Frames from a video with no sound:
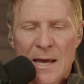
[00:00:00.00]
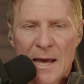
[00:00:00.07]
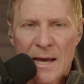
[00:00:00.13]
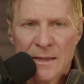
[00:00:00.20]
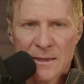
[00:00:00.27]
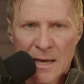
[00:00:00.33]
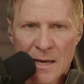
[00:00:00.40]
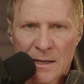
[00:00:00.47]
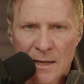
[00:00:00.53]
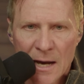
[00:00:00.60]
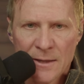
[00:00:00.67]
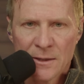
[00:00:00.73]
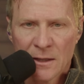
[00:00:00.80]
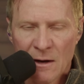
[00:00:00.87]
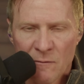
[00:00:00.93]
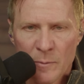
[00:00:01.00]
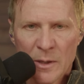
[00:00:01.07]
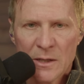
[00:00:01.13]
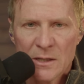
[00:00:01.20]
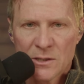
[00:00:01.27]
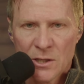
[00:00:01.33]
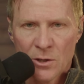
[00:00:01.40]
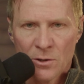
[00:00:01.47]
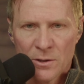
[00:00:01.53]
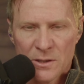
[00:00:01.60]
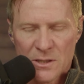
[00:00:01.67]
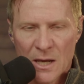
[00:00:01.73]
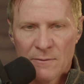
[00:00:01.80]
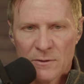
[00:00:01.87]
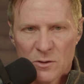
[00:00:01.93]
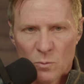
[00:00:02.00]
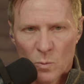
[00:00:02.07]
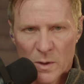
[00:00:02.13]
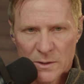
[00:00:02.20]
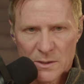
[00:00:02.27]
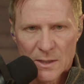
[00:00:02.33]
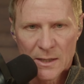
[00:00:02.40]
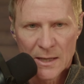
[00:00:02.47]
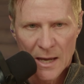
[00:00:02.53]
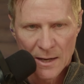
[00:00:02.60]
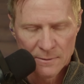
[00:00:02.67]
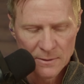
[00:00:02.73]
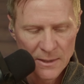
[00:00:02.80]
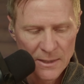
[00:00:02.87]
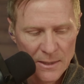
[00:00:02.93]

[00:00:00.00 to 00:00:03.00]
and thank God the government is here to save us once again.